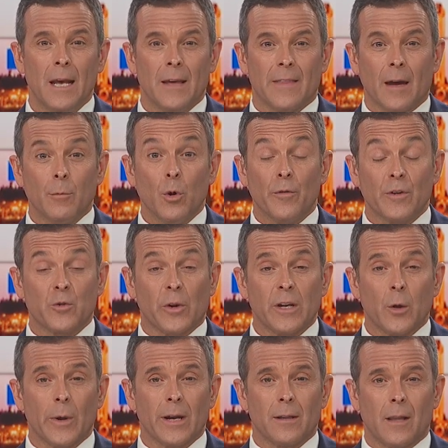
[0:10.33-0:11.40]
That move is
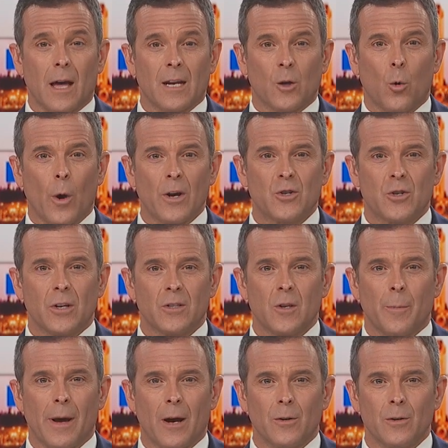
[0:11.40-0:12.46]
renewing a lot of questions
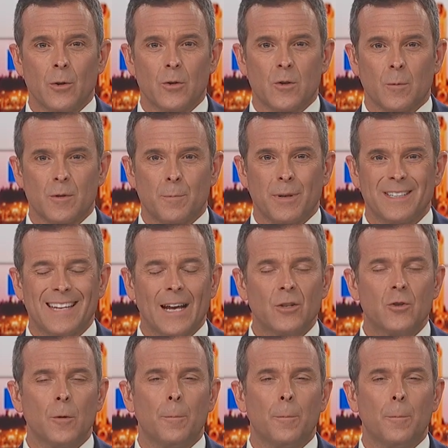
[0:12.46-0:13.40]
about Newsom's potential